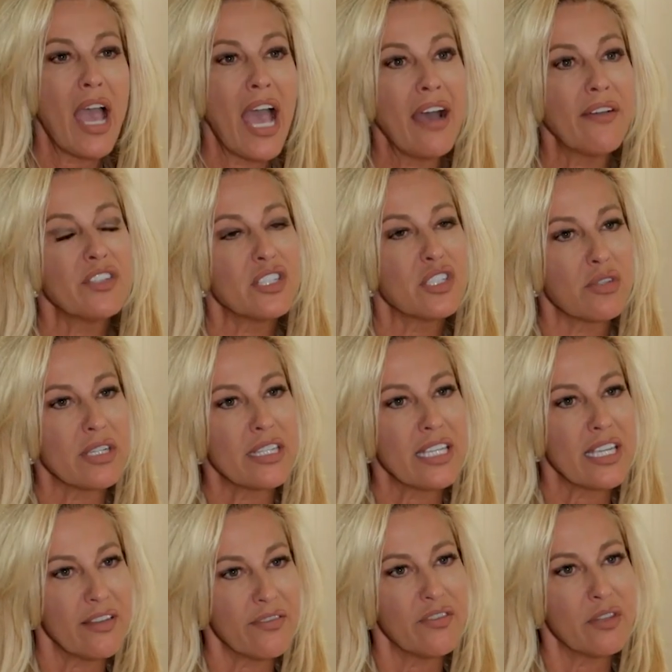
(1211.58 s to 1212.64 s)
have to treat
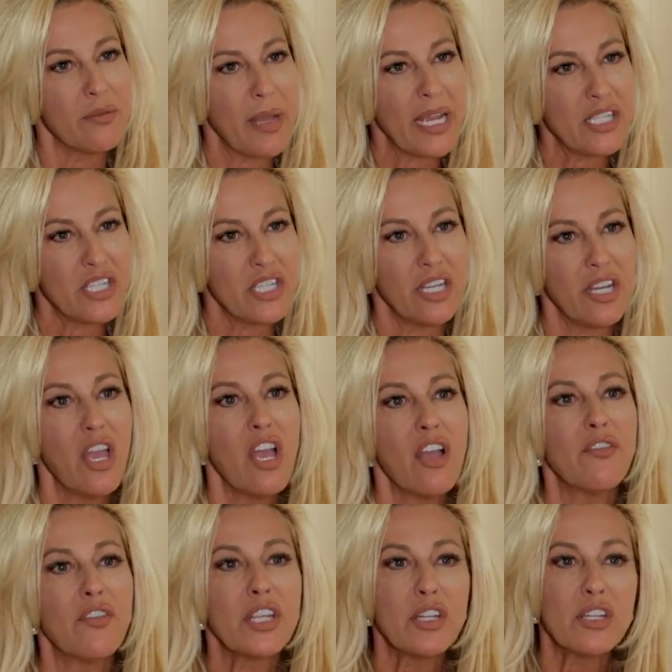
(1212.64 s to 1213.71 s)
the inflammation
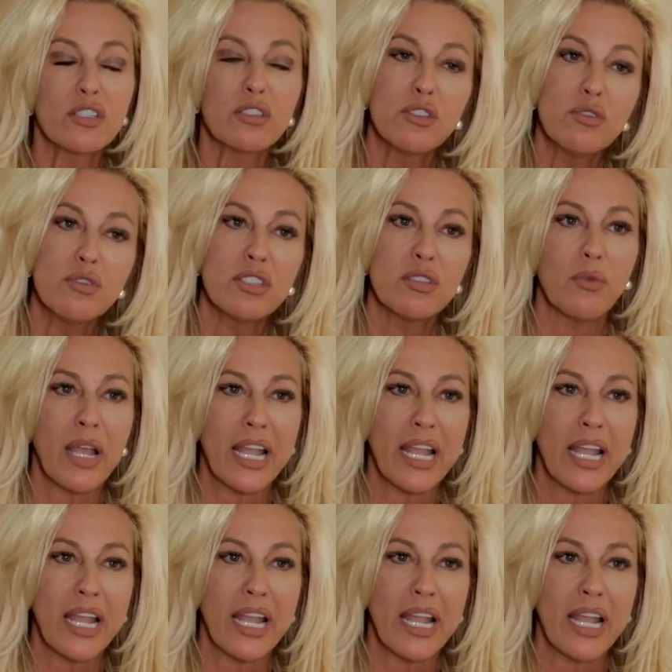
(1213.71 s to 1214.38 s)
for you to lose the